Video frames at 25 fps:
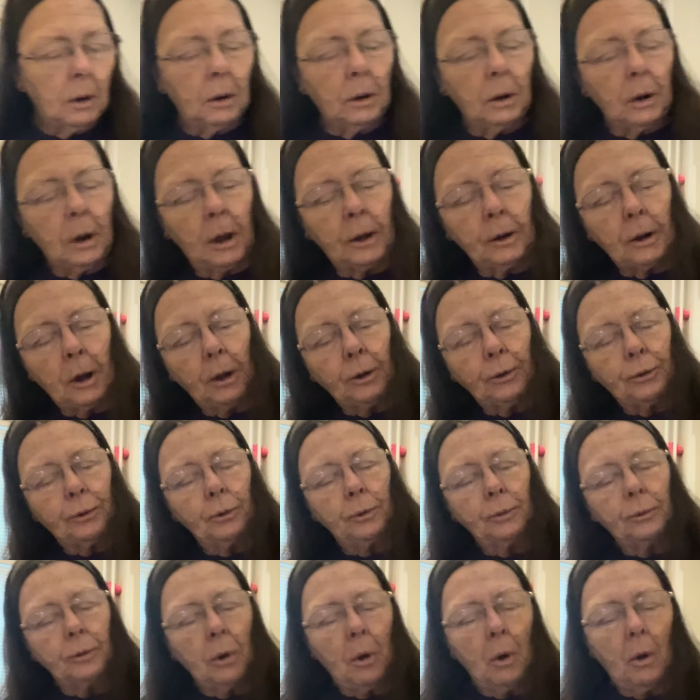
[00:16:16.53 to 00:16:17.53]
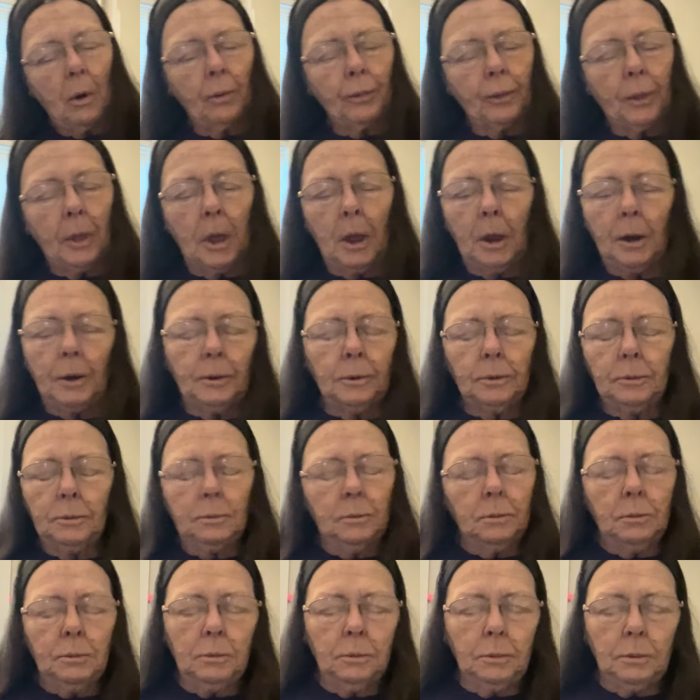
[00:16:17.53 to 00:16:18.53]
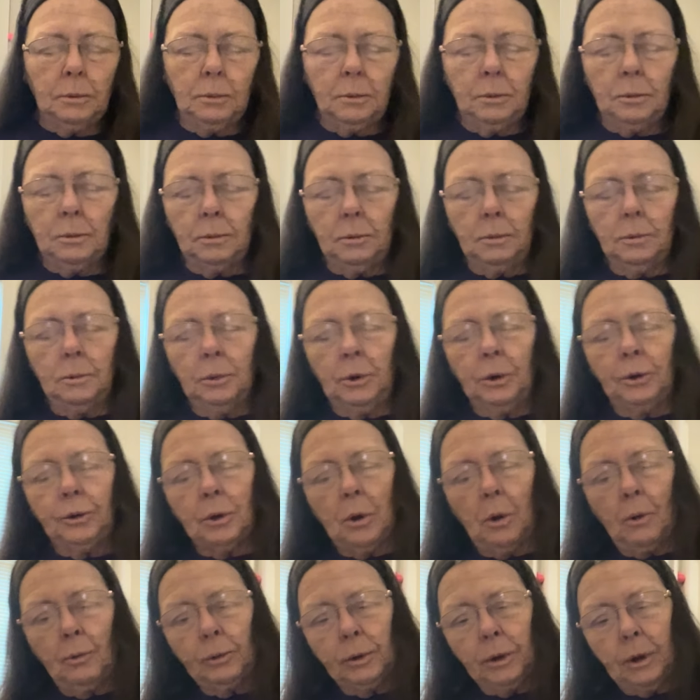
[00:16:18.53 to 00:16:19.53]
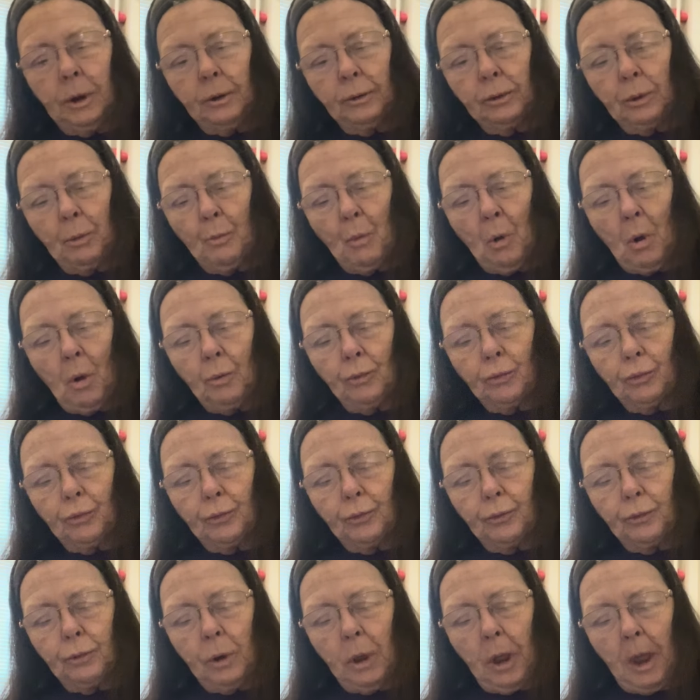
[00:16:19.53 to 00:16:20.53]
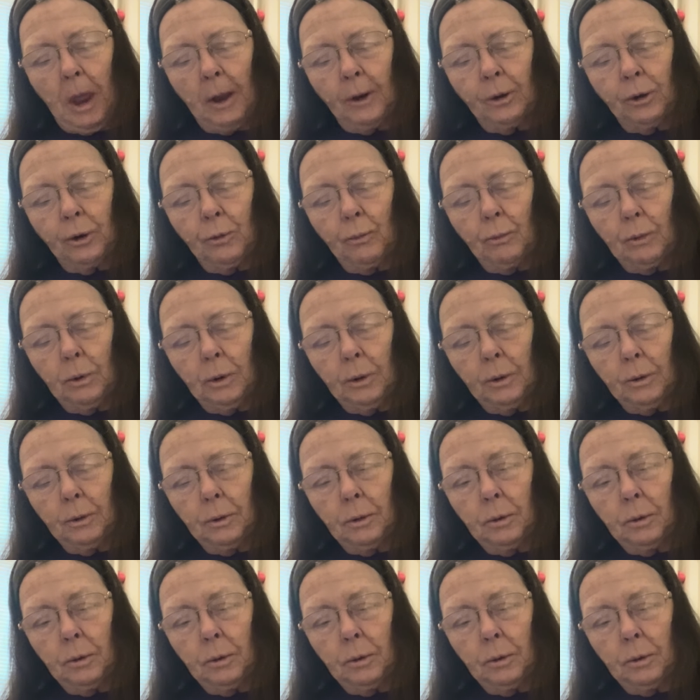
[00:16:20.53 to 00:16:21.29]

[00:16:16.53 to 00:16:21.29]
And I do know that you don't get the most accurate